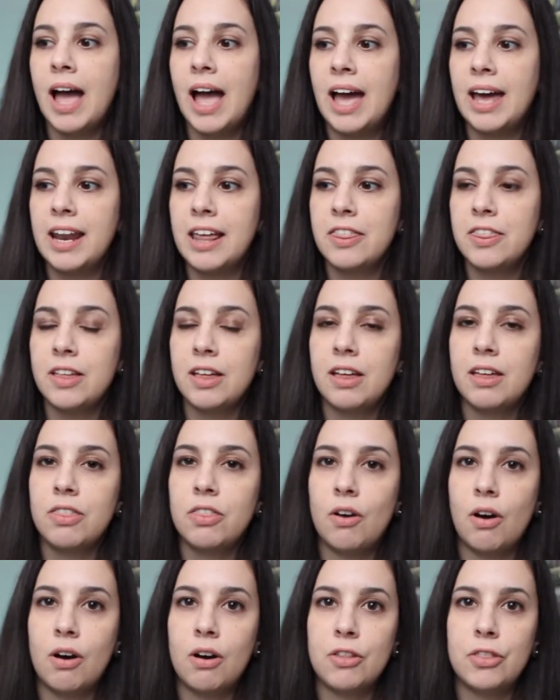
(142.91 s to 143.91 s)
And I think
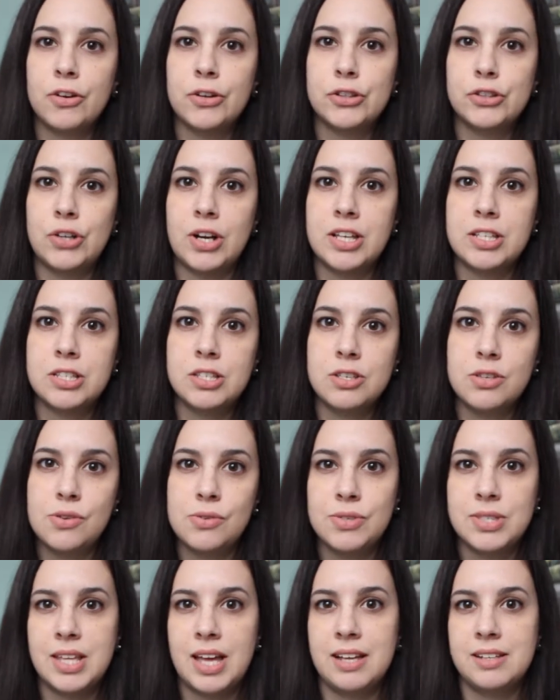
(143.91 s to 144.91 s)
the author tries to
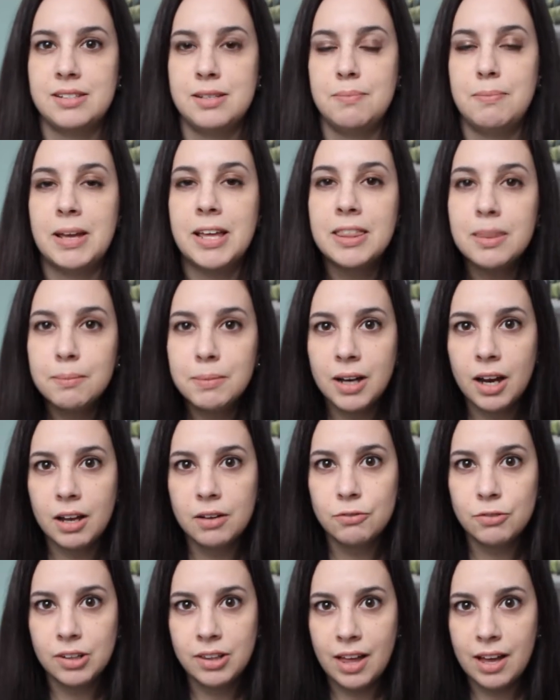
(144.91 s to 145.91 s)
use that to make them an
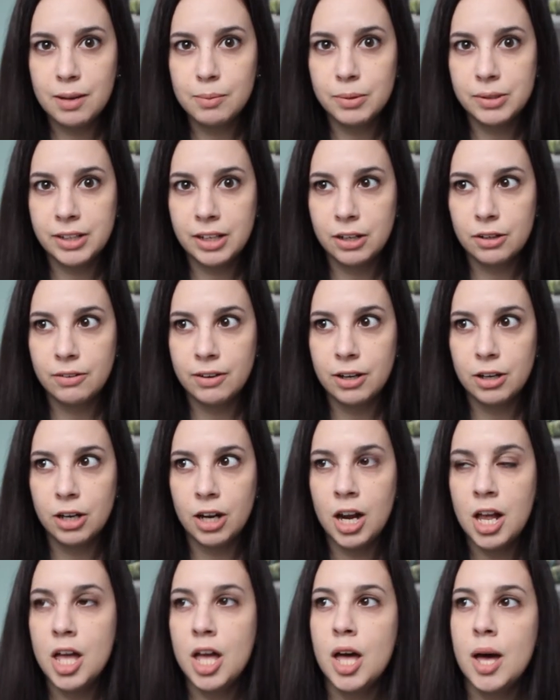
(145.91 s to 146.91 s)
unreliable
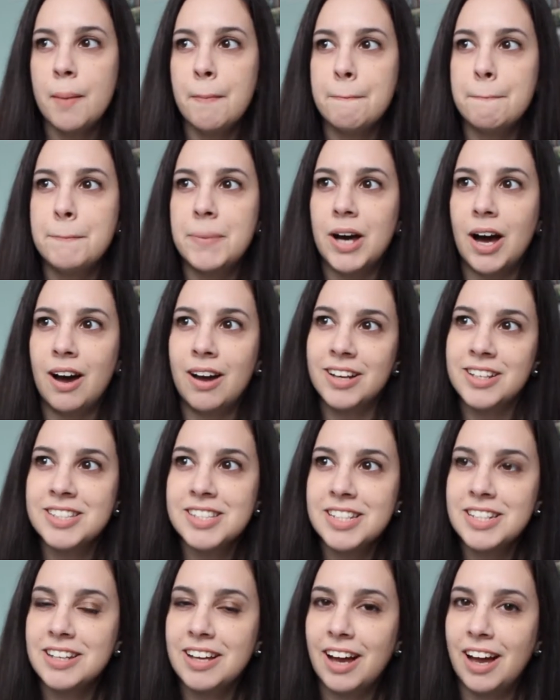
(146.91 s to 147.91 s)
narrator. But
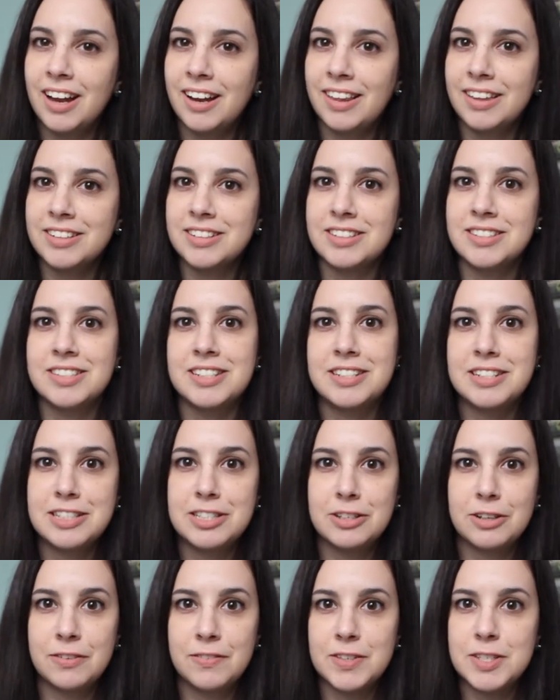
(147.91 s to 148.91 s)
honestly, it kind of like does a
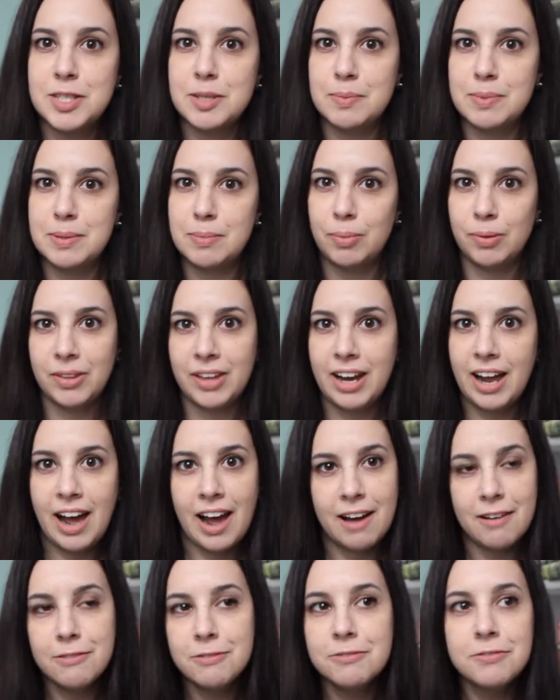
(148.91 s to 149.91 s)
disservice to people that
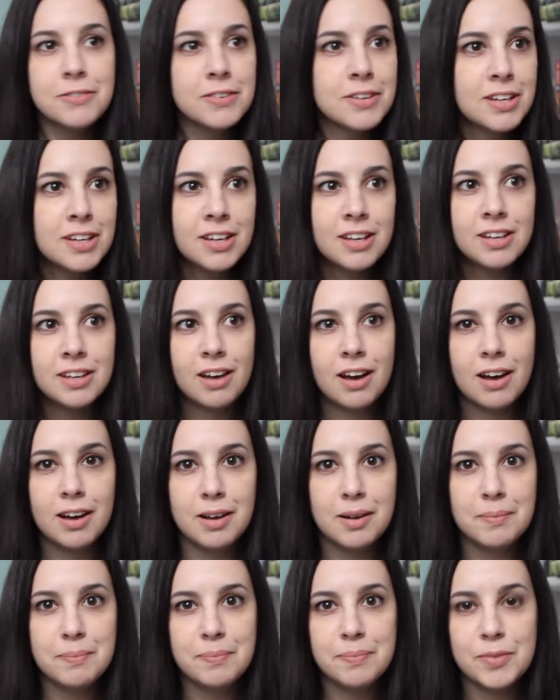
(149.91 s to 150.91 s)
have
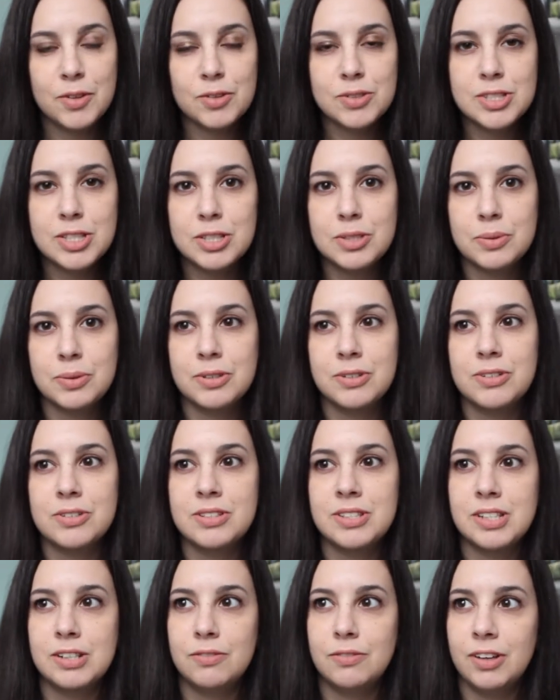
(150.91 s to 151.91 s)
those
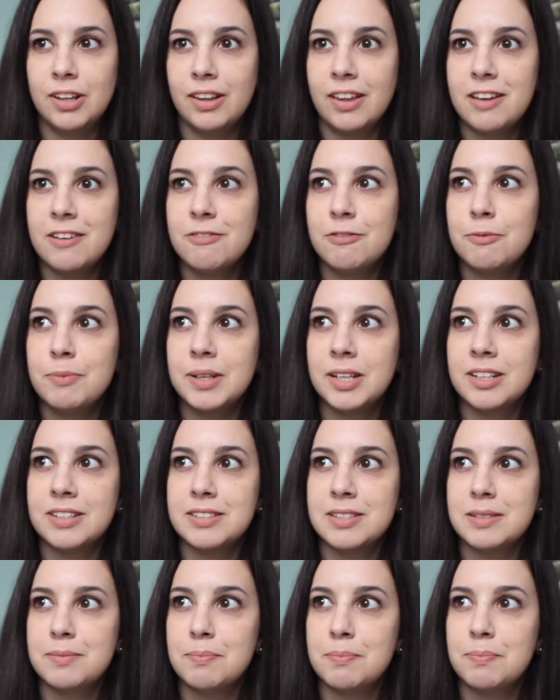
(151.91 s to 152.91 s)
disorders in real life,
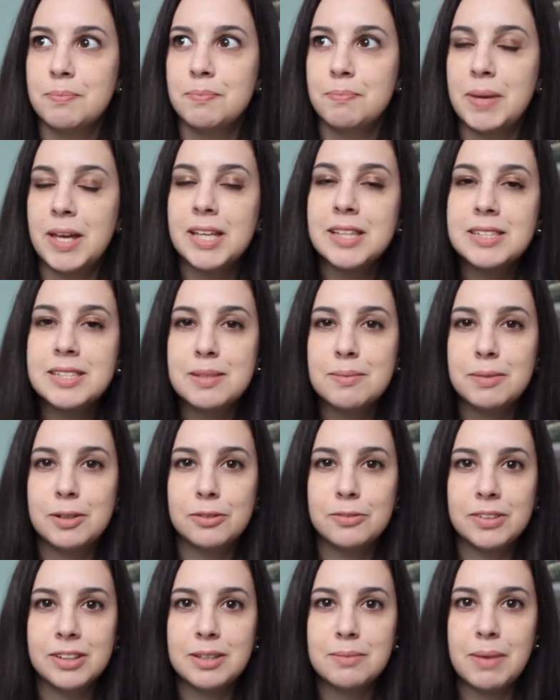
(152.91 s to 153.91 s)
because it paints them in
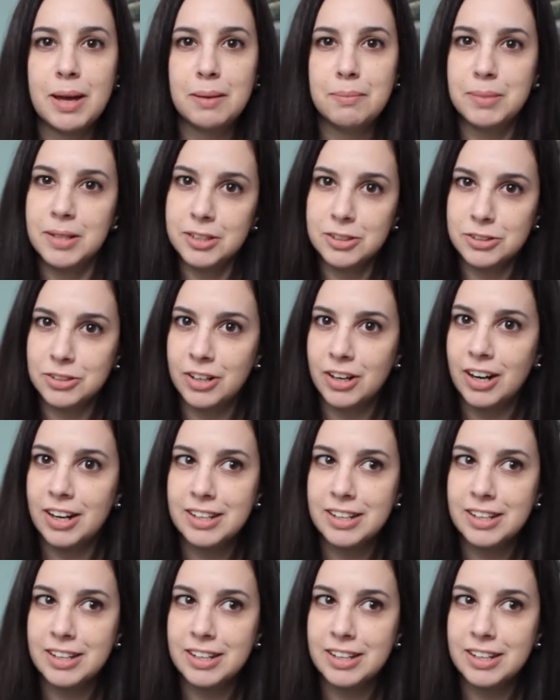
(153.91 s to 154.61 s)
a really bad picture.